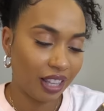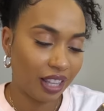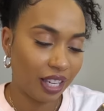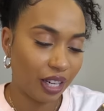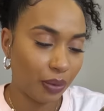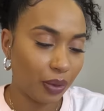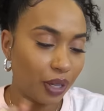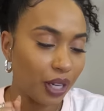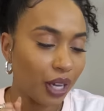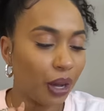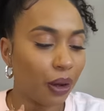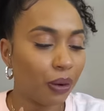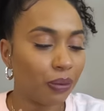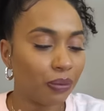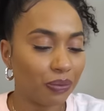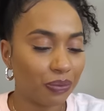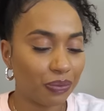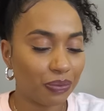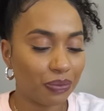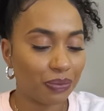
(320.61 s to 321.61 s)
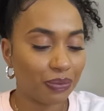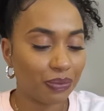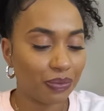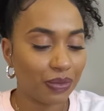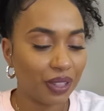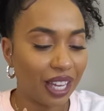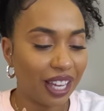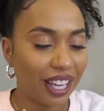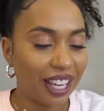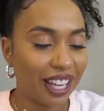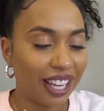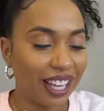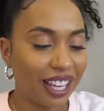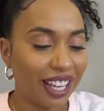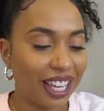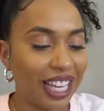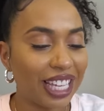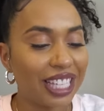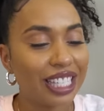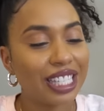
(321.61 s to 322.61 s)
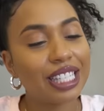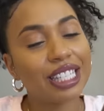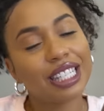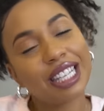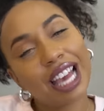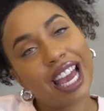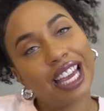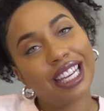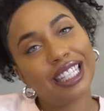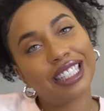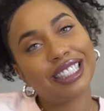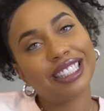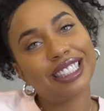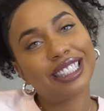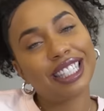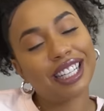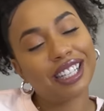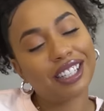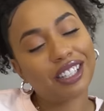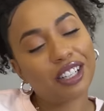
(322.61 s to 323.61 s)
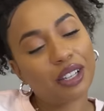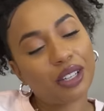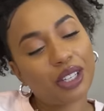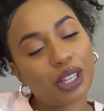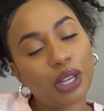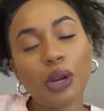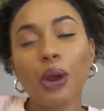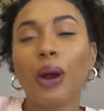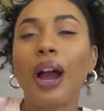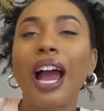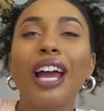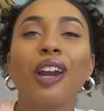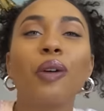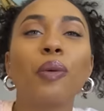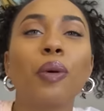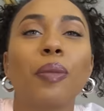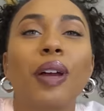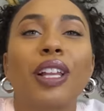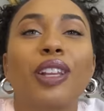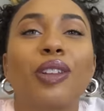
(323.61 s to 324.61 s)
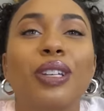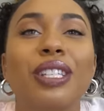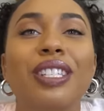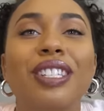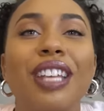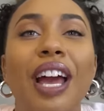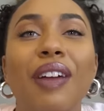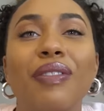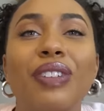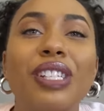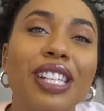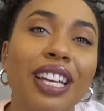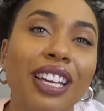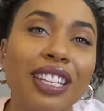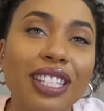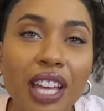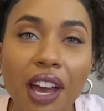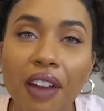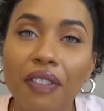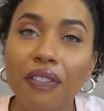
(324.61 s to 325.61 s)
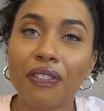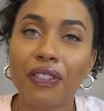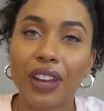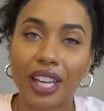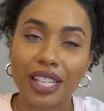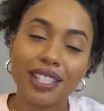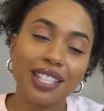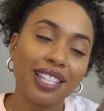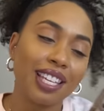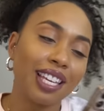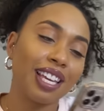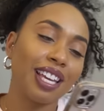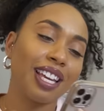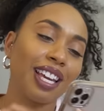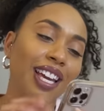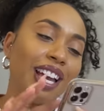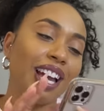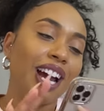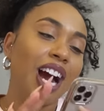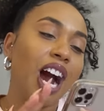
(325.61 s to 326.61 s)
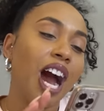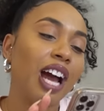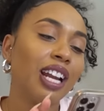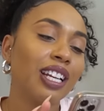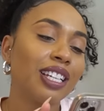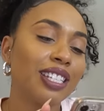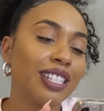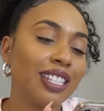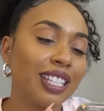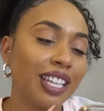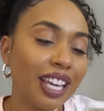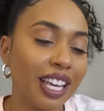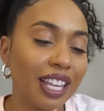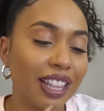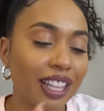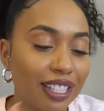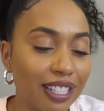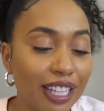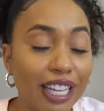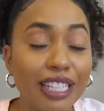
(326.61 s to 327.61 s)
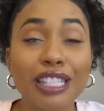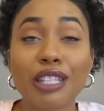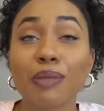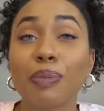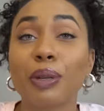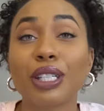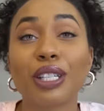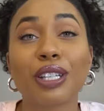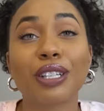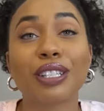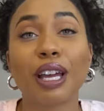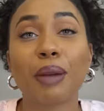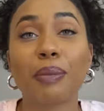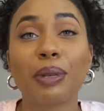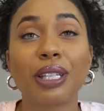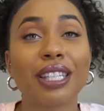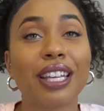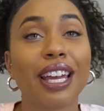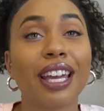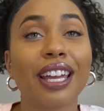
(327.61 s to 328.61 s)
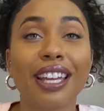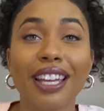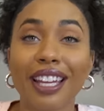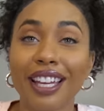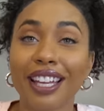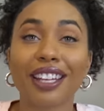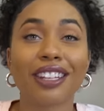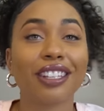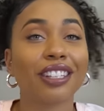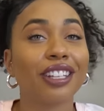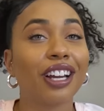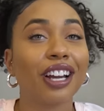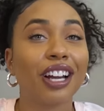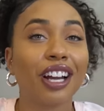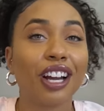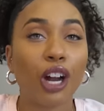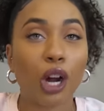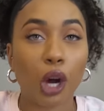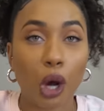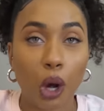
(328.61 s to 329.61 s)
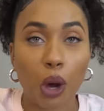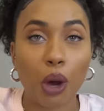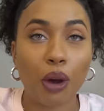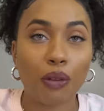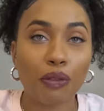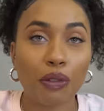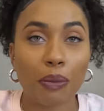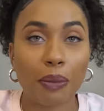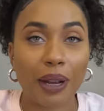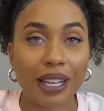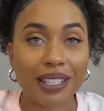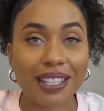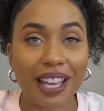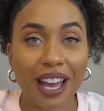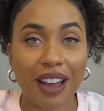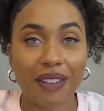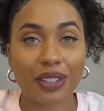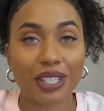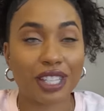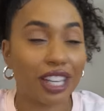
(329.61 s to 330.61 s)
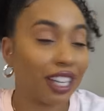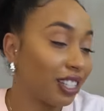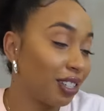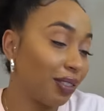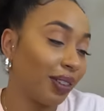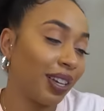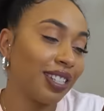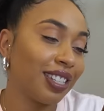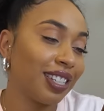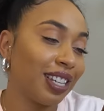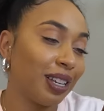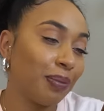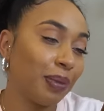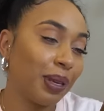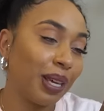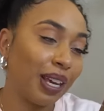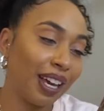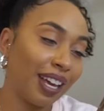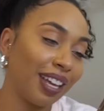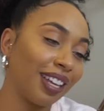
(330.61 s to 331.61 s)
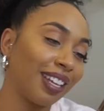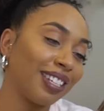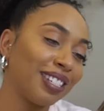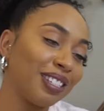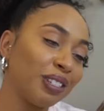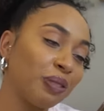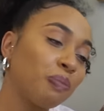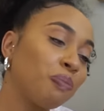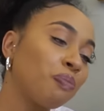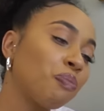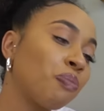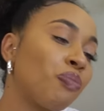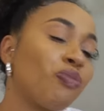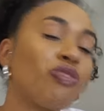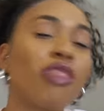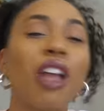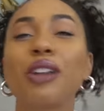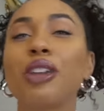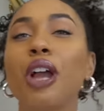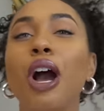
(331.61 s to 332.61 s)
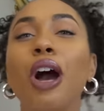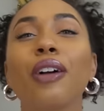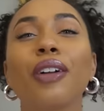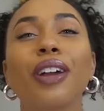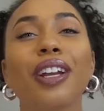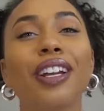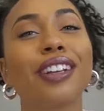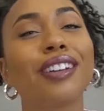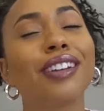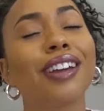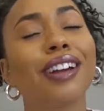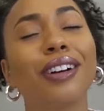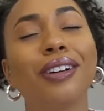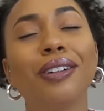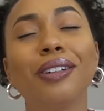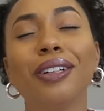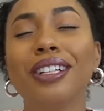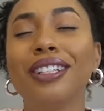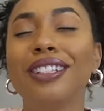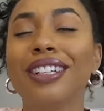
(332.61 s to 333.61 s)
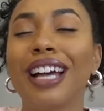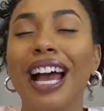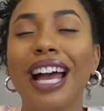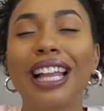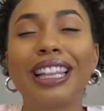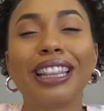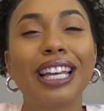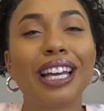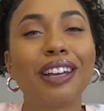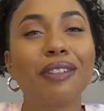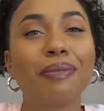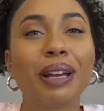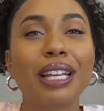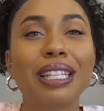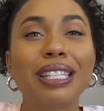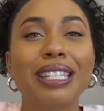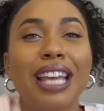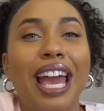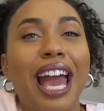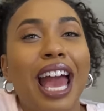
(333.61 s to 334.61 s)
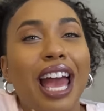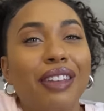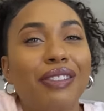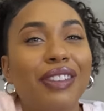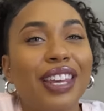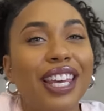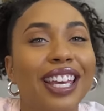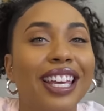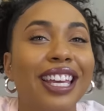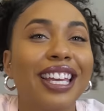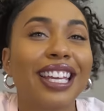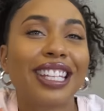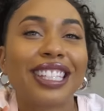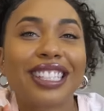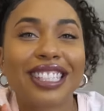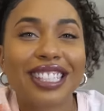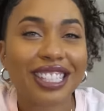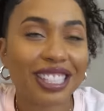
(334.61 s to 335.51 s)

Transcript: there we go. Send. You know I had to wear my little Savage X Fenty. Honestly, the sexy pictures I be taking are all for my Savage X Fenty because y'all already know I love my Savage.